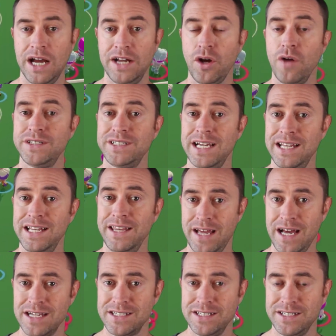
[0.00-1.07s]
And over
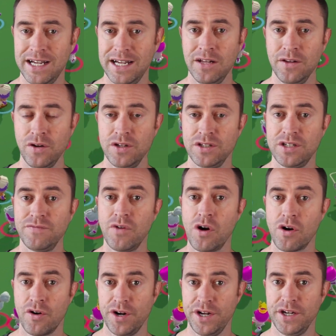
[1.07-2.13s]
10,000 downloads have
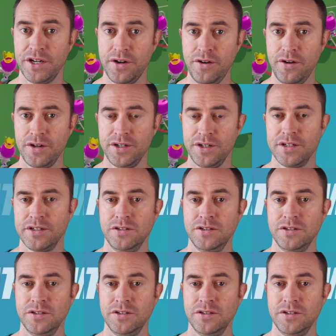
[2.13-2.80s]
already occurred.